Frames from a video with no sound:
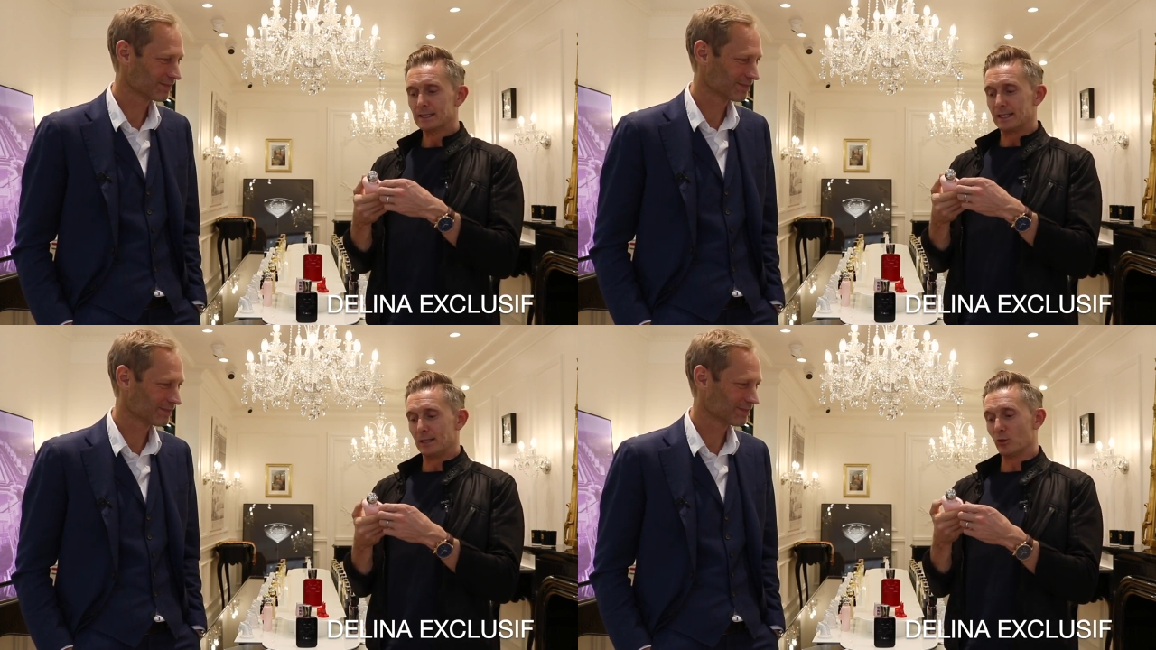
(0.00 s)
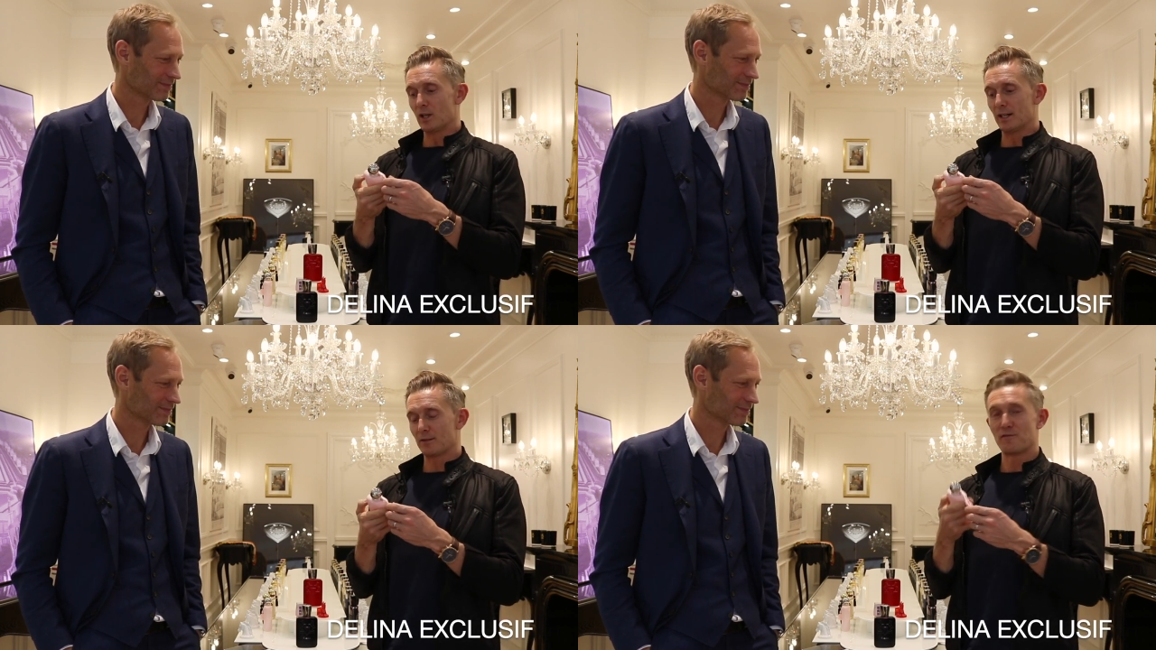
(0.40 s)
Speaker 1: They look
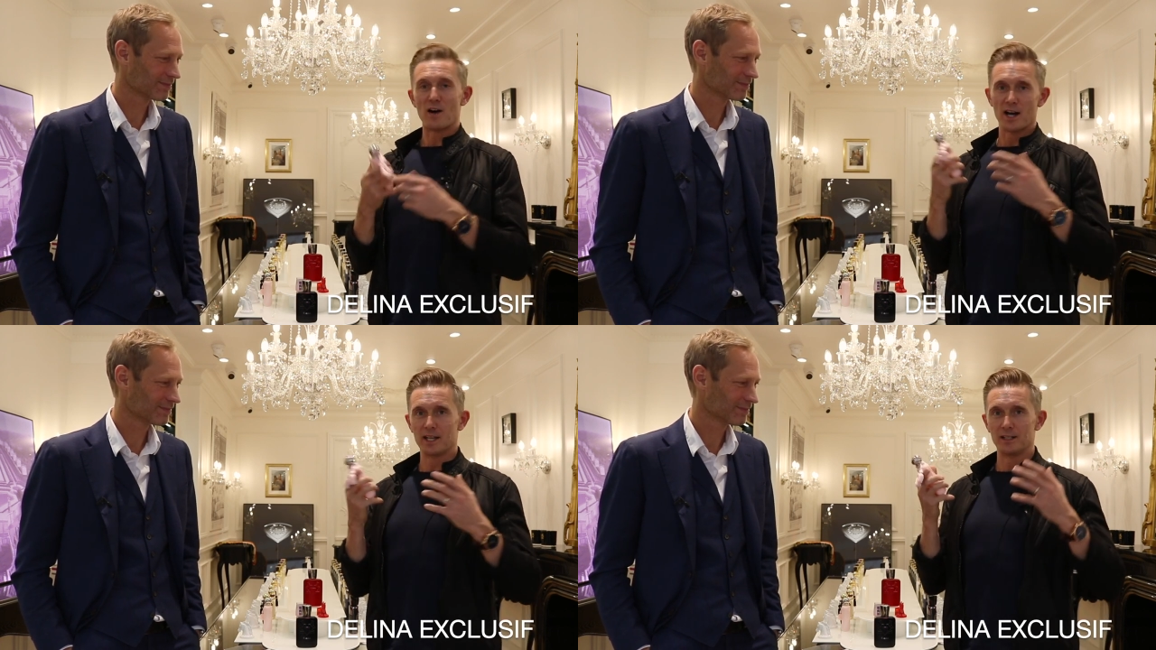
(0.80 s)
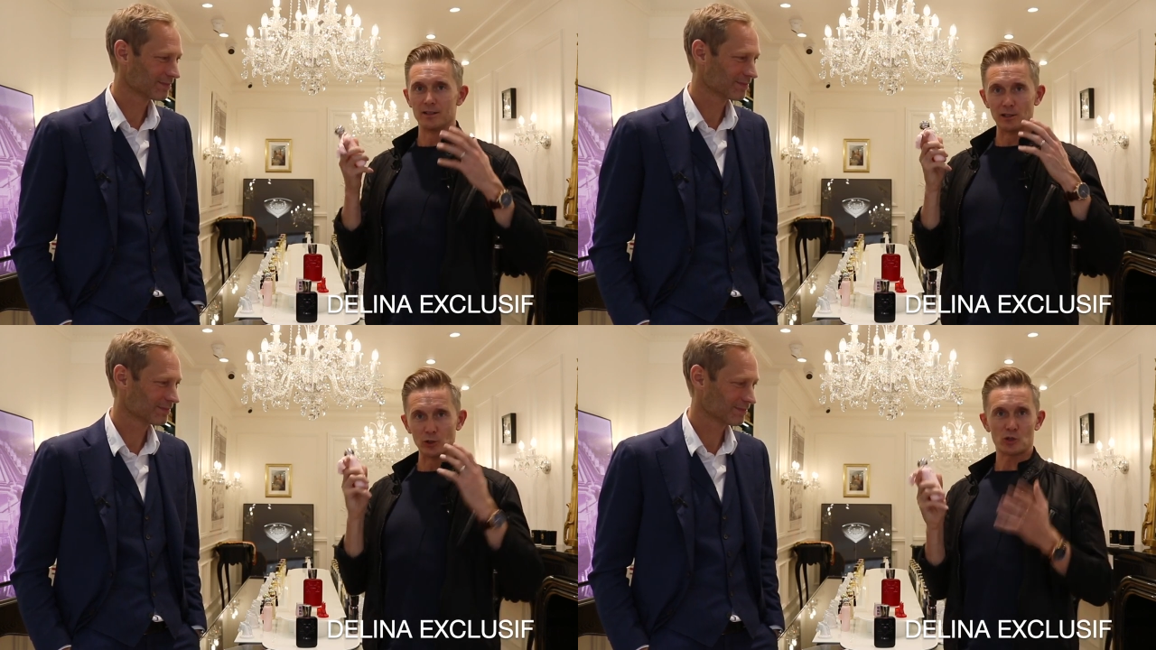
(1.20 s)
like
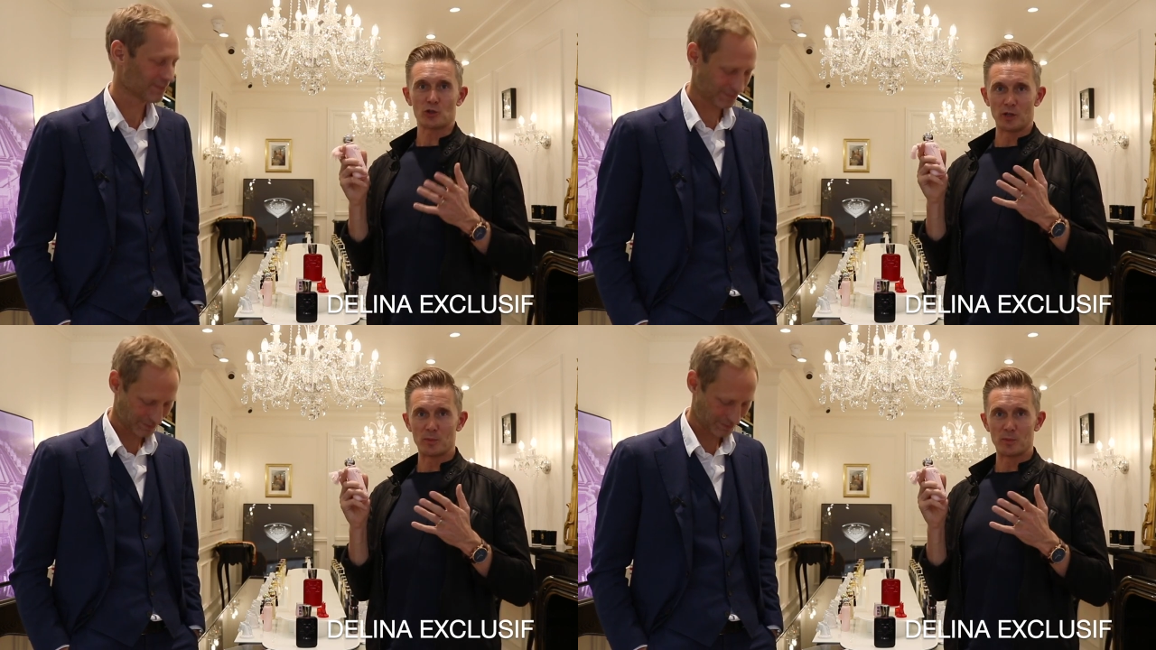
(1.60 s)
fine luxury